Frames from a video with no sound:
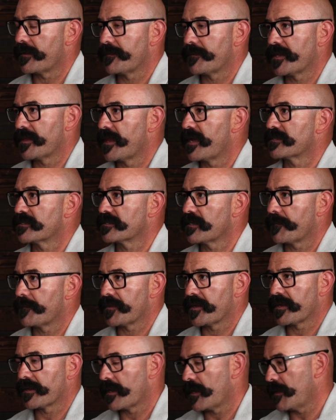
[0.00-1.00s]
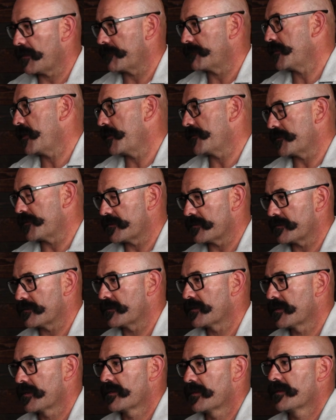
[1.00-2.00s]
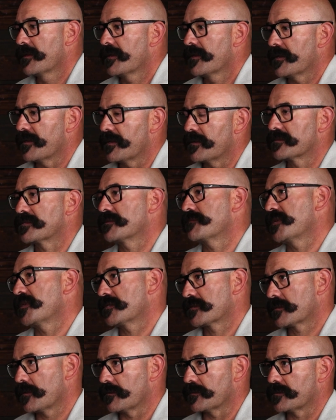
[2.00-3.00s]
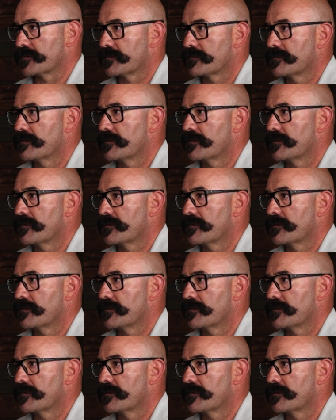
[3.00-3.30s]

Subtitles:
I mean, that's something other than, some East Coast